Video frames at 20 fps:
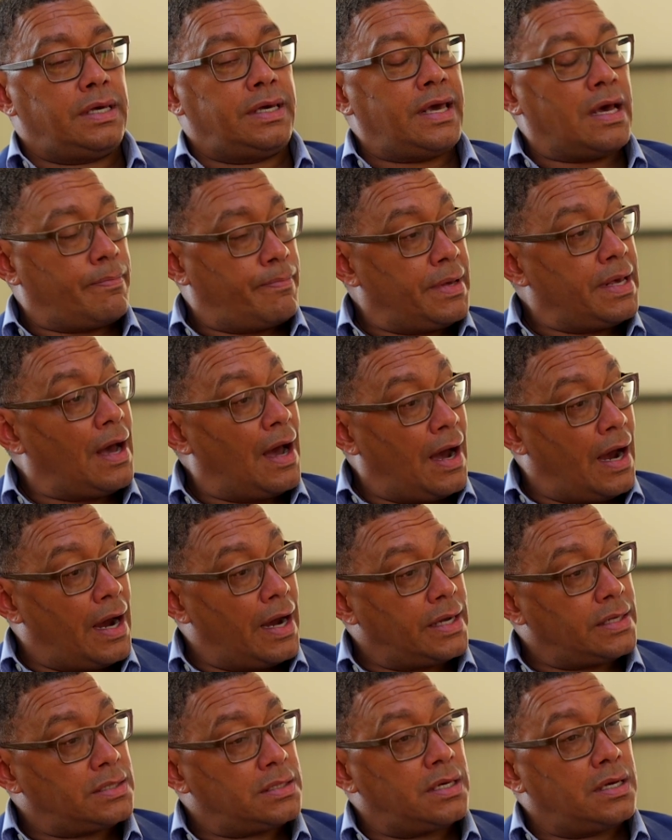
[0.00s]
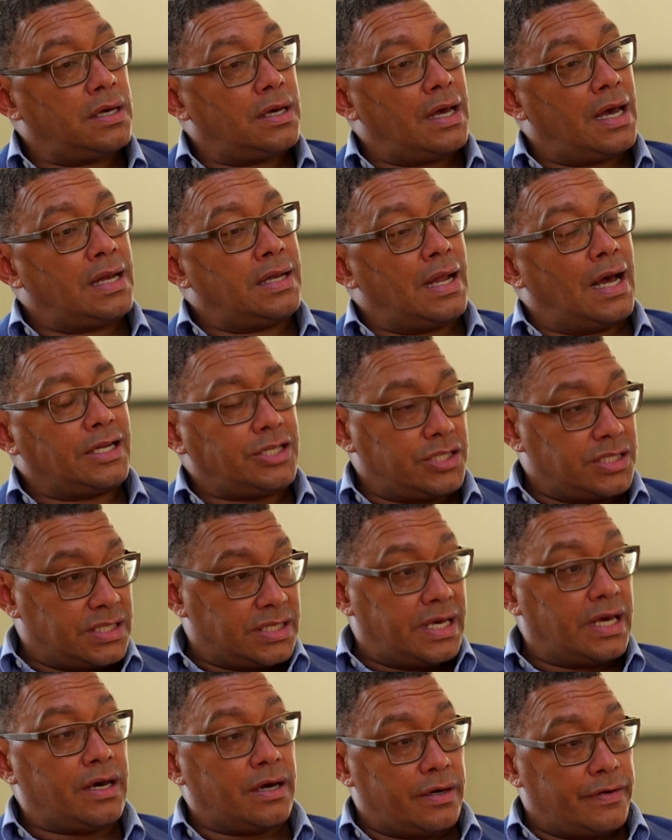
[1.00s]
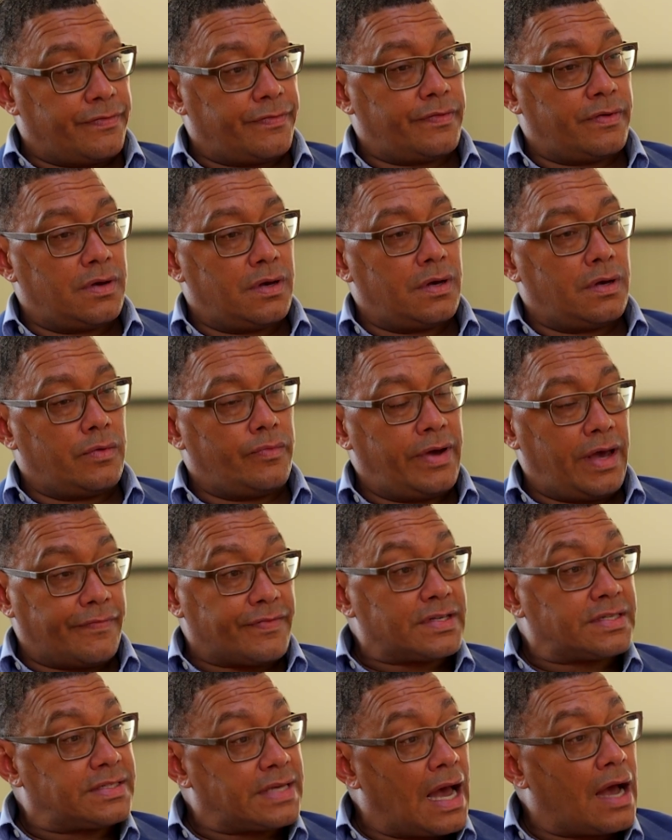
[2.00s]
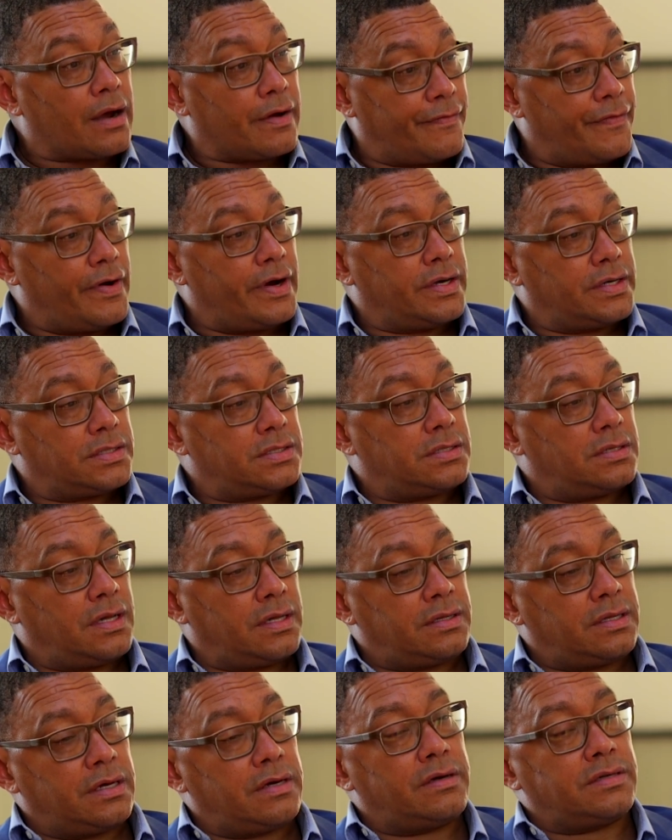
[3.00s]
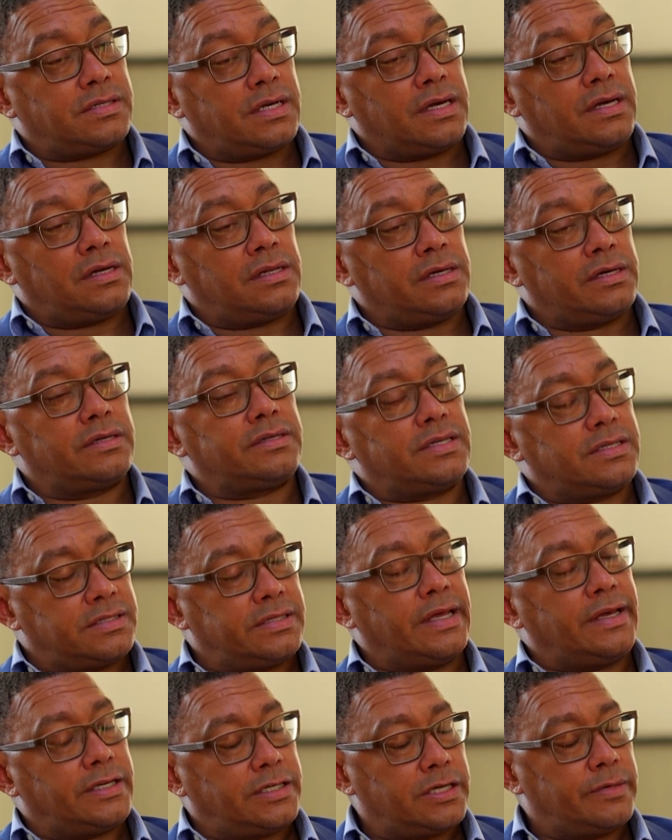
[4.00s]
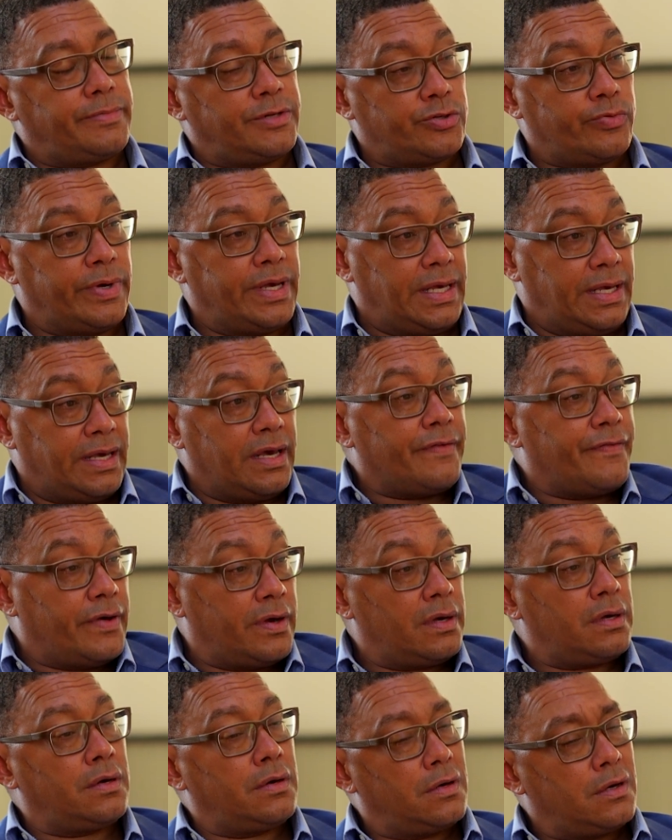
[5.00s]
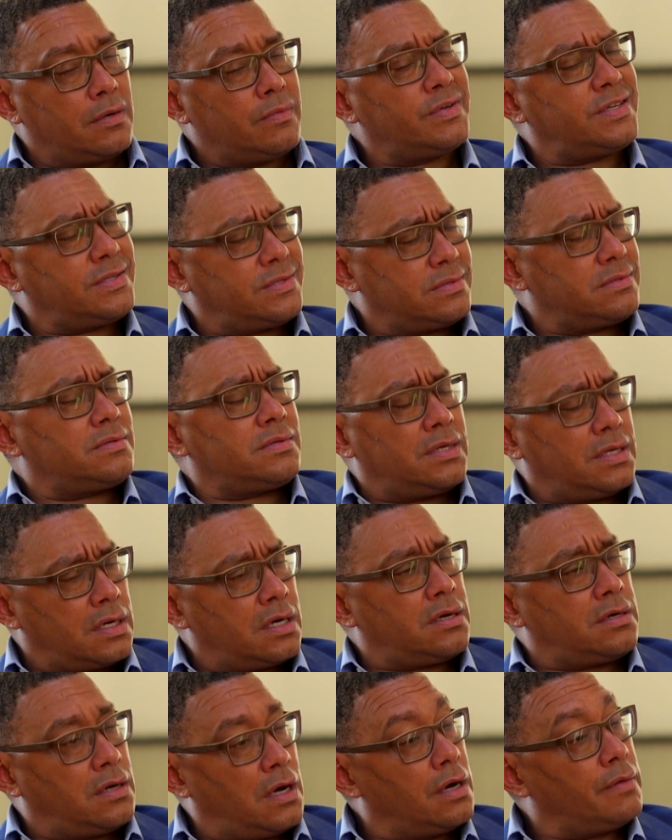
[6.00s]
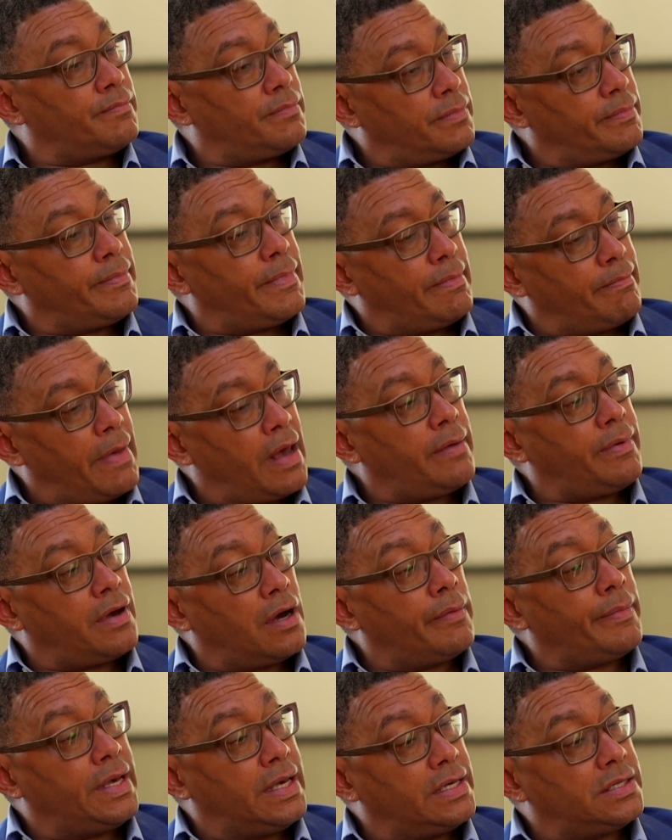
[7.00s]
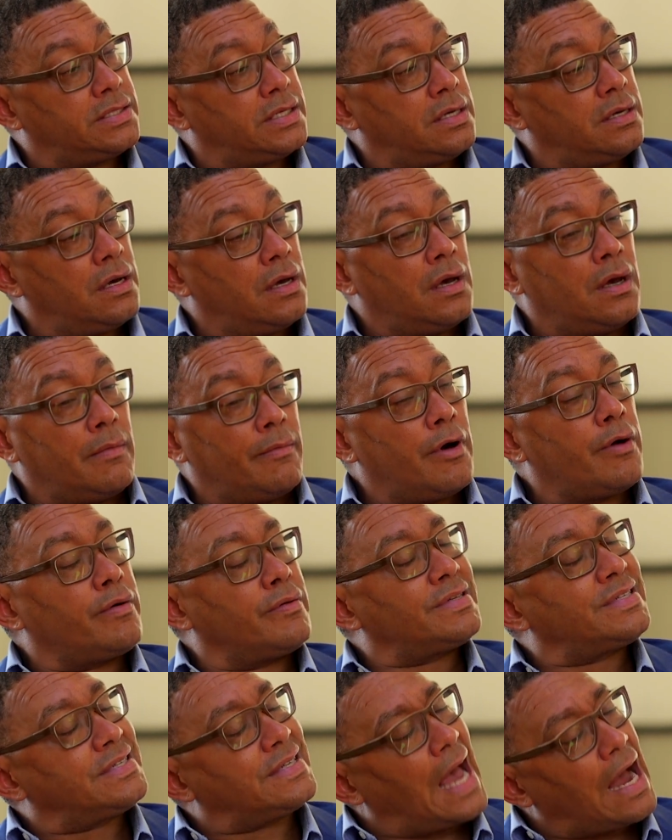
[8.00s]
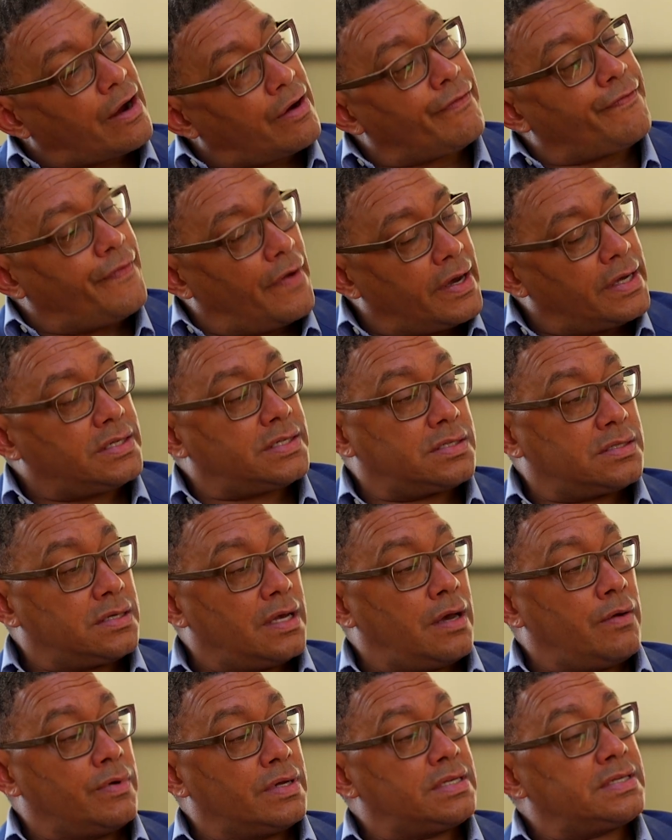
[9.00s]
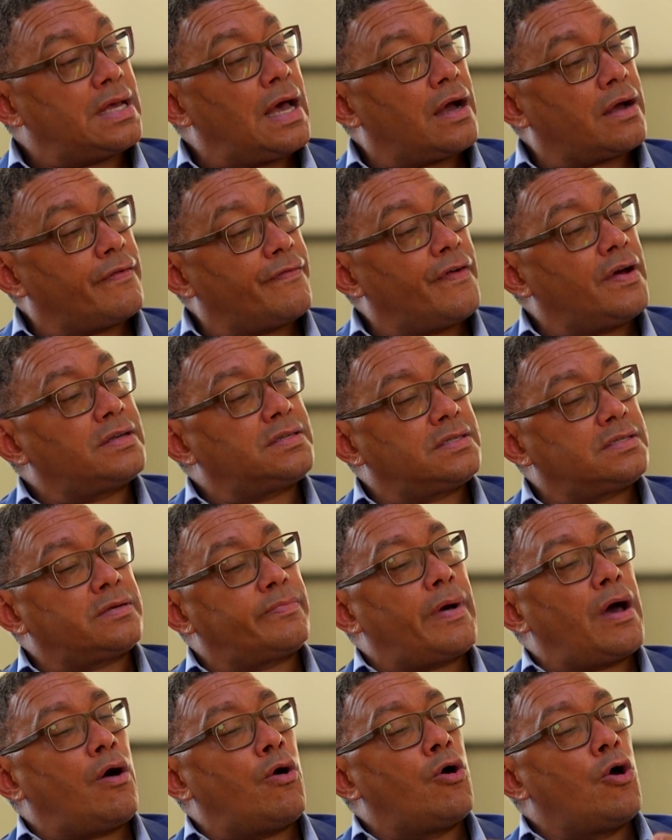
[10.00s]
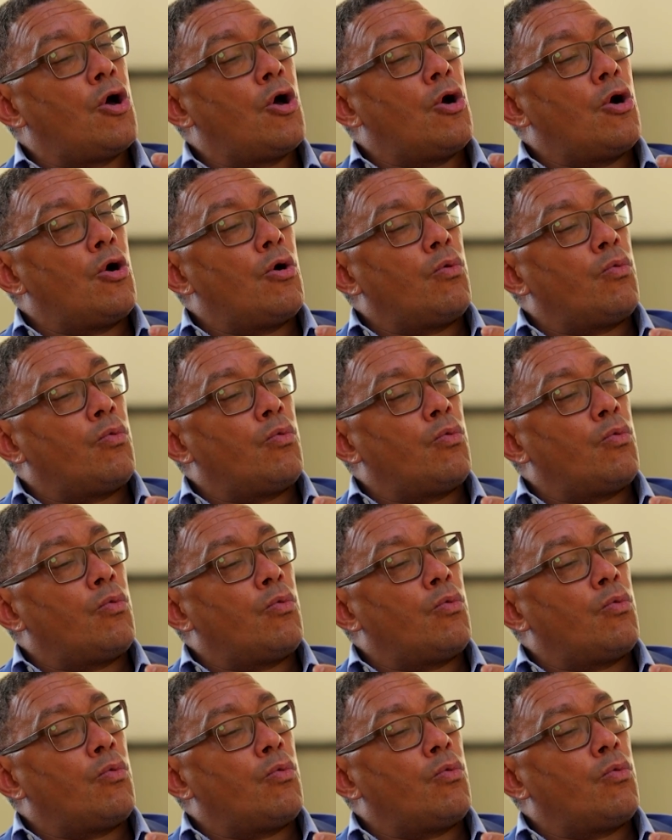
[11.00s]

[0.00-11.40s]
get behind and not just give. We have to sacrifice, that there is a clear distinction between giving, which may come easy, but sacrifice. And with sacrifice, is about